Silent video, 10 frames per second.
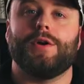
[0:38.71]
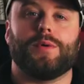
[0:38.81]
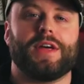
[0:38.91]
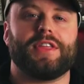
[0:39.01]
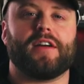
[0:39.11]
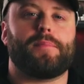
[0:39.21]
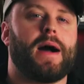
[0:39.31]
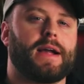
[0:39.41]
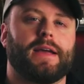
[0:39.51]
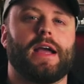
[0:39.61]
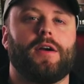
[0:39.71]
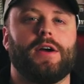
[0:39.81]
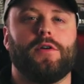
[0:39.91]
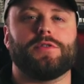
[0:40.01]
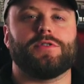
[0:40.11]
When I think of pocket carry
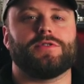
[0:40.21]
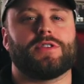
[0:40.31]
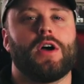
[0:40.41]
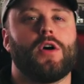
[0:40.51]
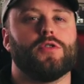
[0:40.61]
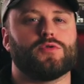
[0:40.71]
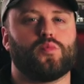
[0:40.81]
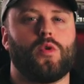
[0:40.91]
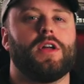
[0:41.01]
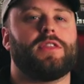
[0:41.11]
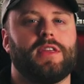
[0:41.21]
holsters, there's one